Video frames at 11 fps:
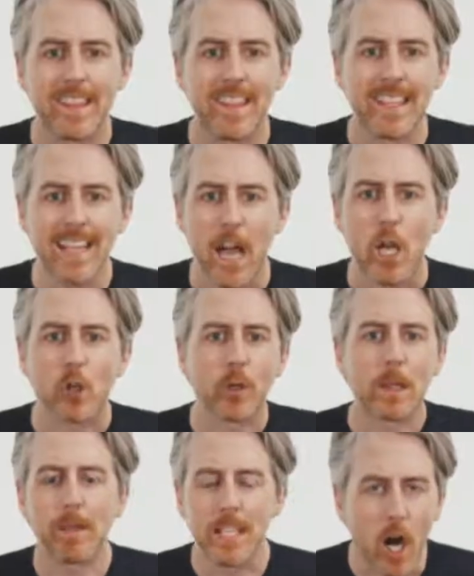the
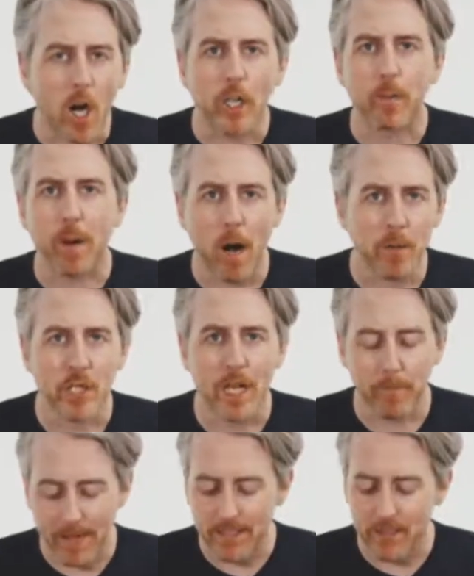creamy garlic Parmesan
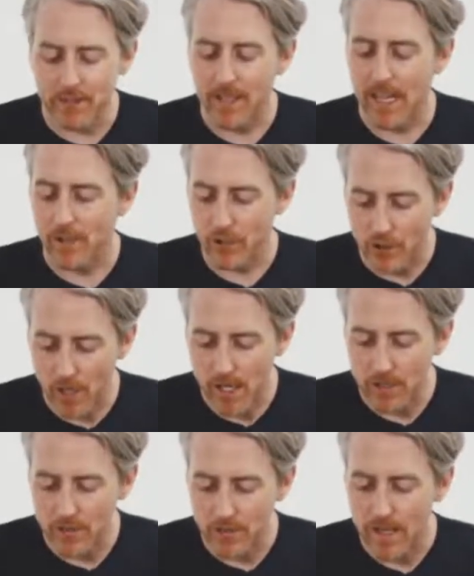base as a
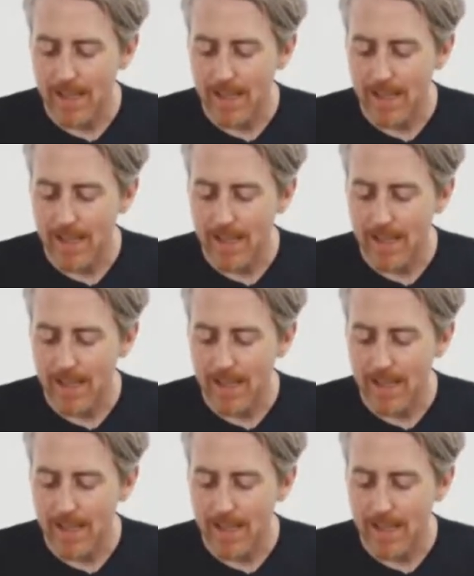sauce.